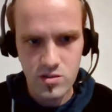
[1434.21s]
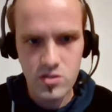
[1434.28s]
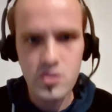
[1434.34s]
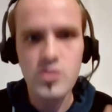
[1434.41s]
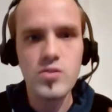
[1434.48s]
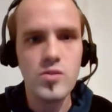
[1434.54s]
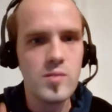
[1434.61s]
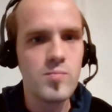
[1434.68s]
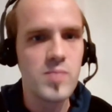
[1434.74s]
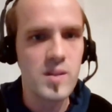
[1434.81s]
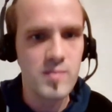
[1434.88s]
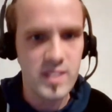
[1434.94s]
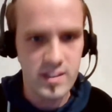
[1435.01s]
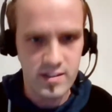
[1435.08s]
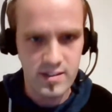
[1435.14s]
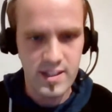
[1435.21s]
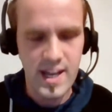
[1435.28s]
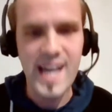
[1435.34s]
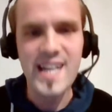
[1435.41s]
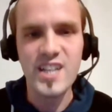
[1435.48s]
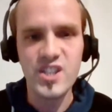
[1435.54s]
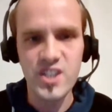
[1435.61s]
to you implementing that
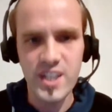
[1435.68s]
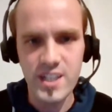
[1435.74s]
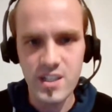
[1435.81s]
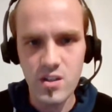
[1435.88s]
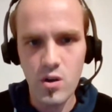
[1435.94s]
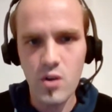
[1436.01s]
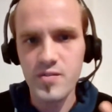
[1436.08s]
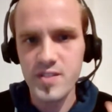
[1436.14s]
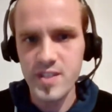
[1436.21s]
agenda of